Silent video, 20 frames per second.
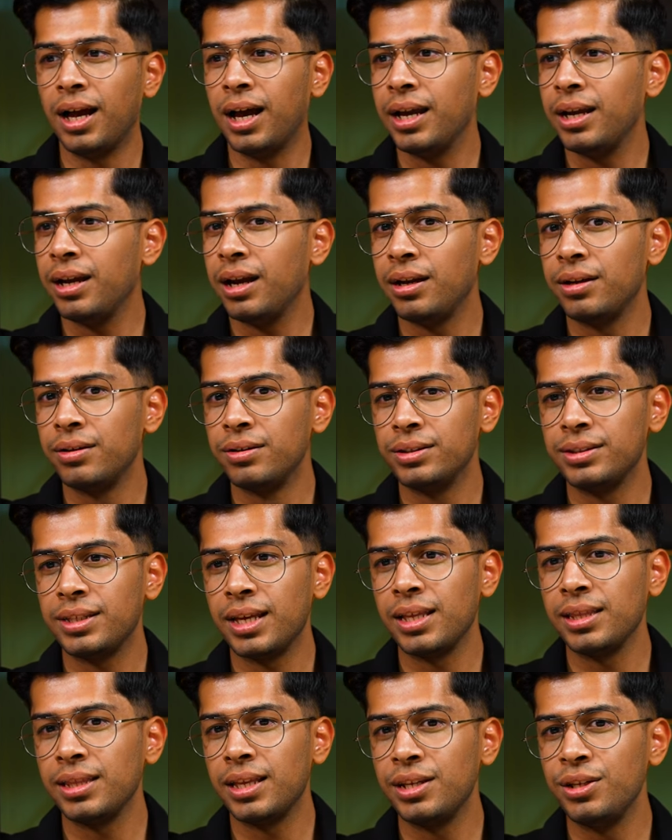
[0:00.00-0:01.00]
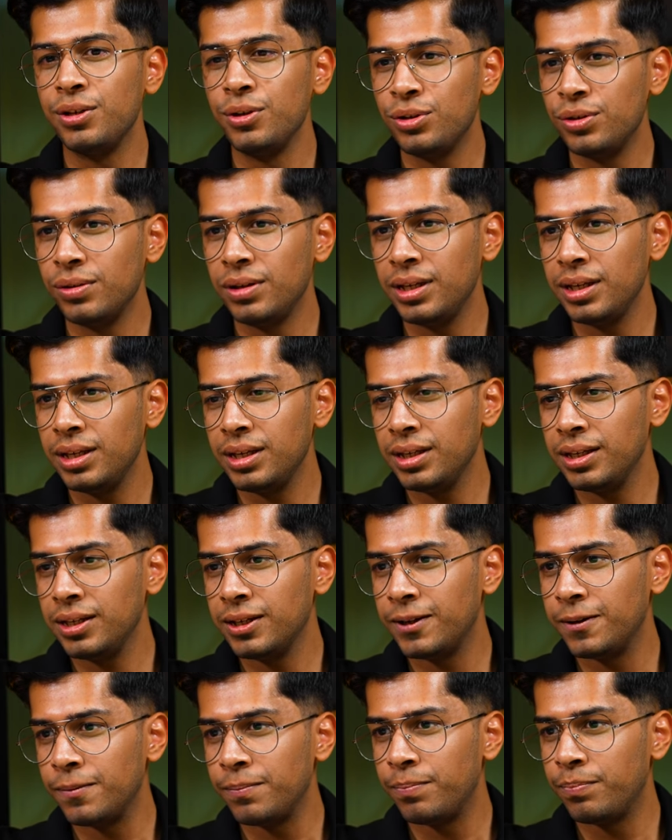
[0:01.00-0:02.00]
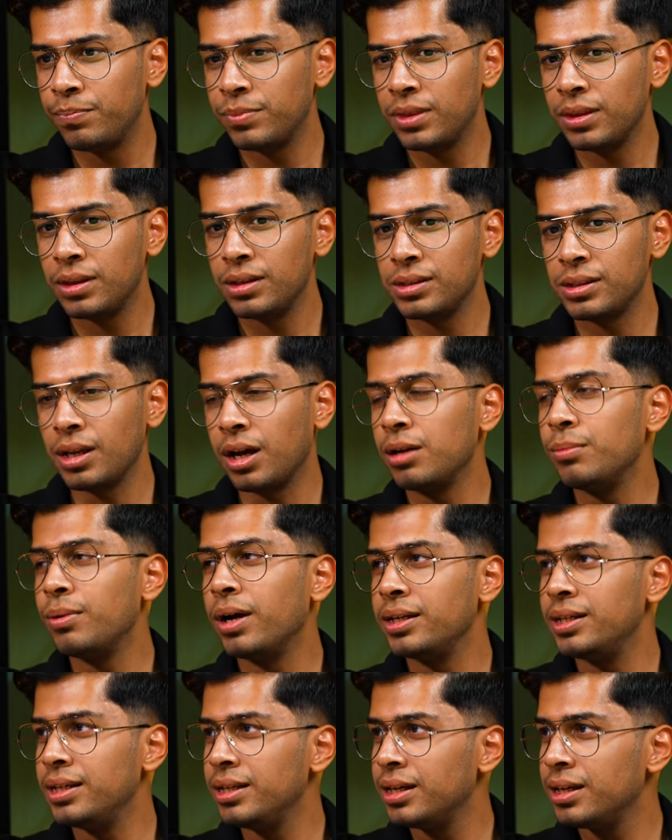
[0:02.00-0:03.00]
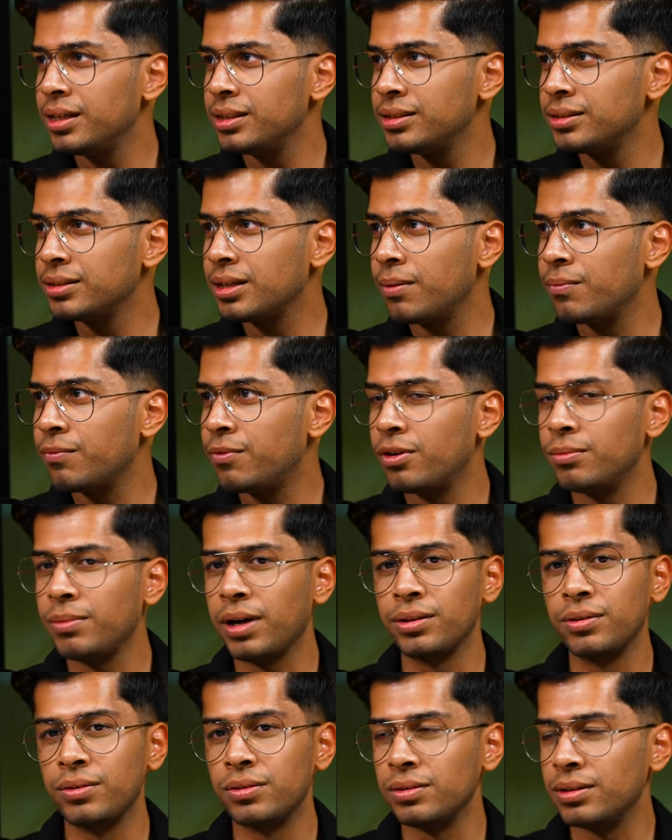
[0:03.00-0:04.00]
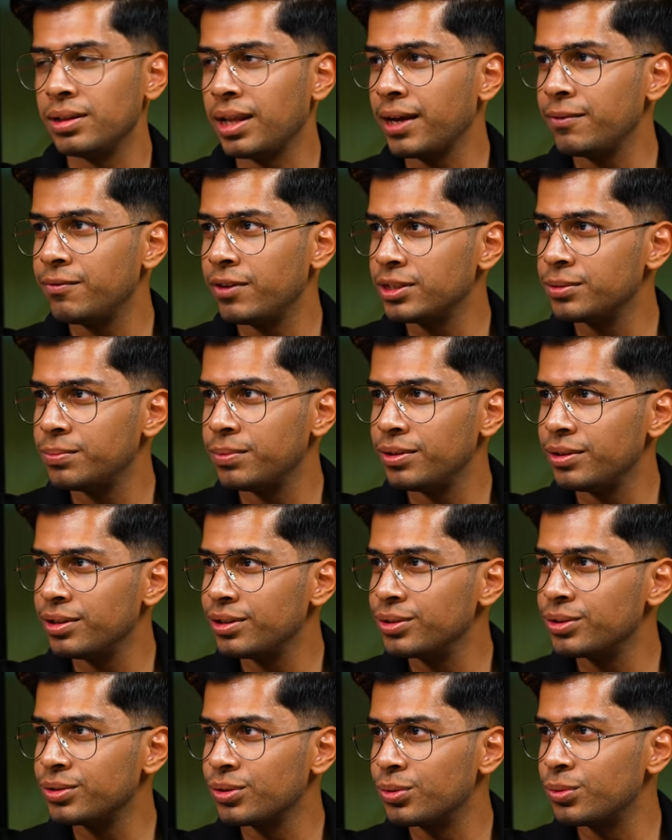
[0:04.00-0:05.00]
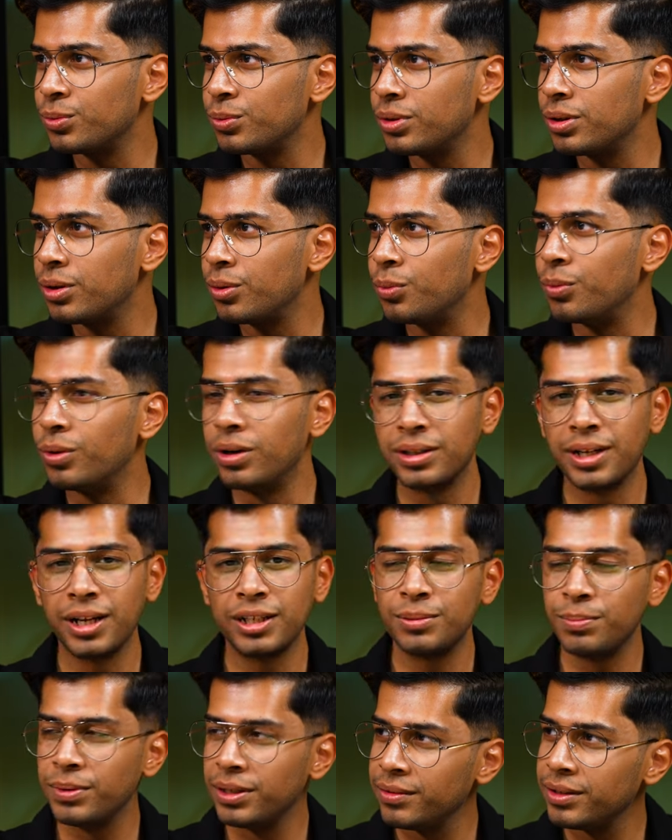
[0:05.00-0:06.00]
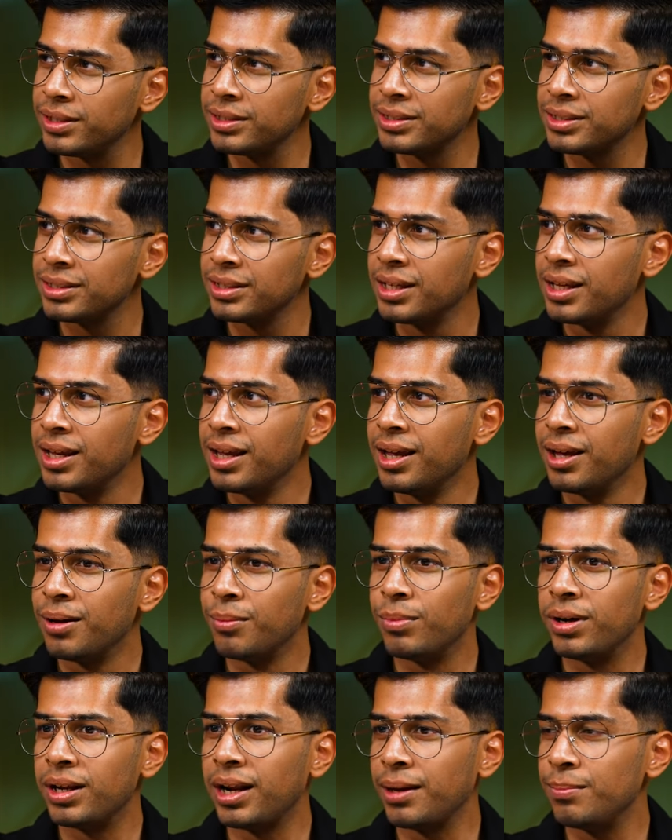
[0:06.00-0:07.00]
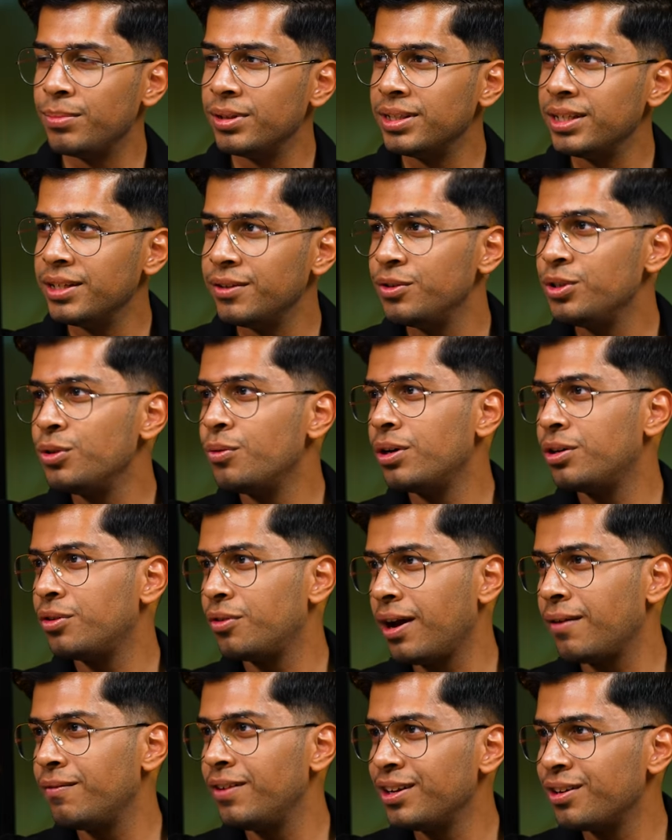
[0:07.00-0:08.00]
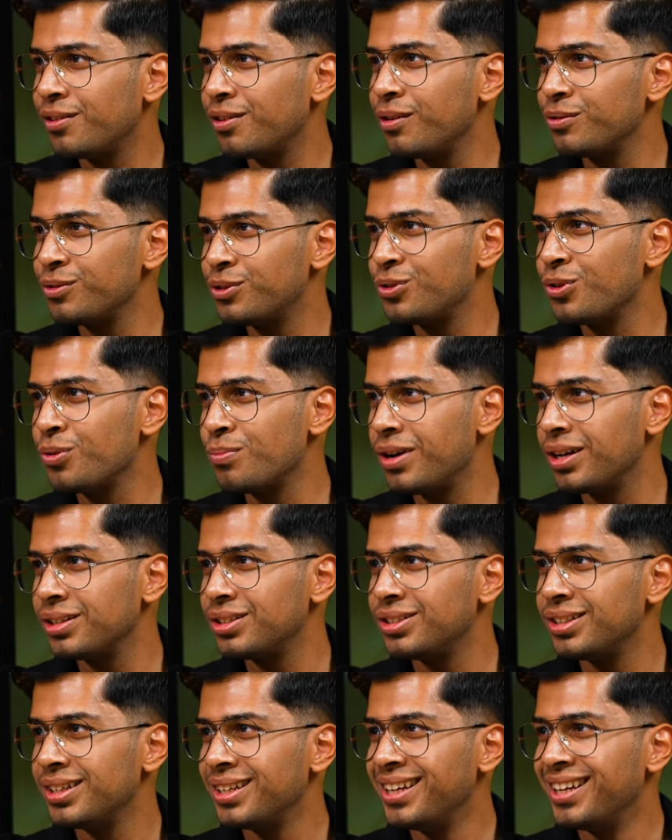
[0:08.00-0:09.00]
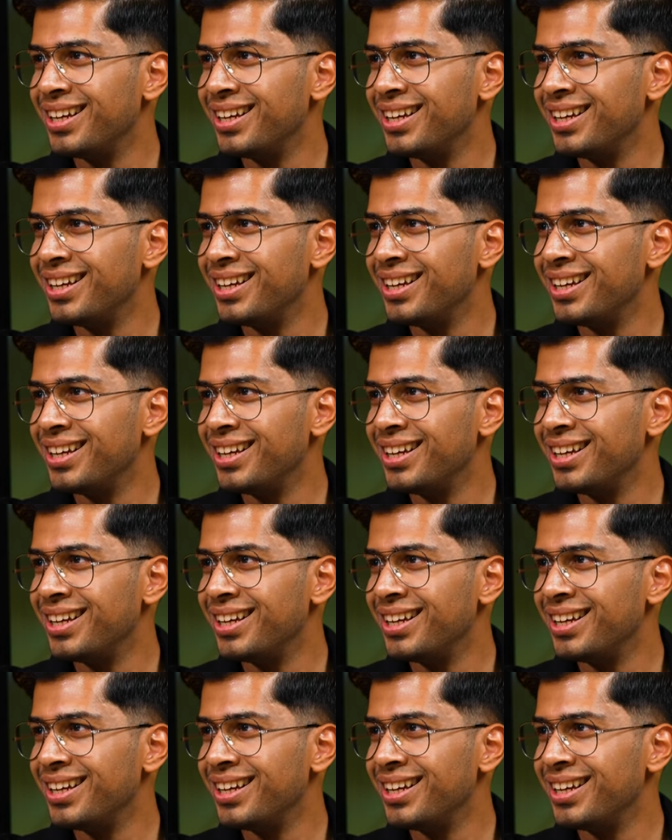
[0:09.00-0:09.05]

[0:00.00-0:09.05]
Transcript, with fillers: I, I understand that usually. Uh, startup ideas come from either a life experience or a work experience. But I believe you were traveling around so much.